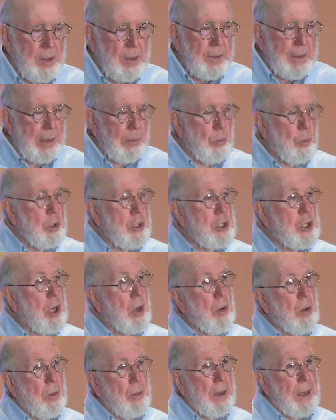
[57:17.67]
that would
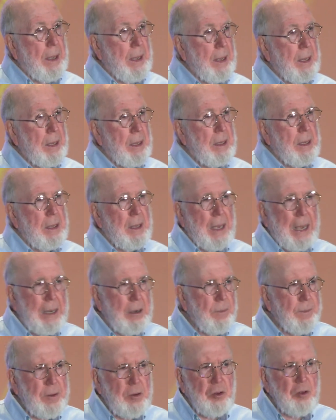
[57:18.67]
go away. I
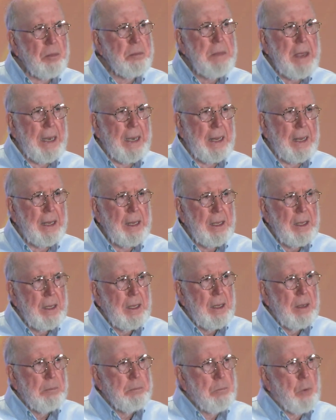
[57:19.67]
don't think there are many.
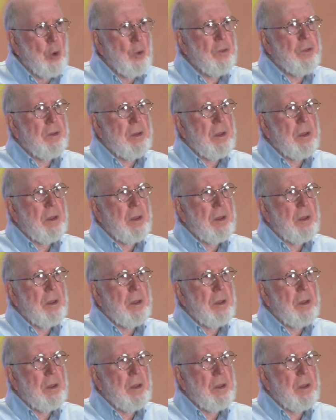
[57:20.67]
Most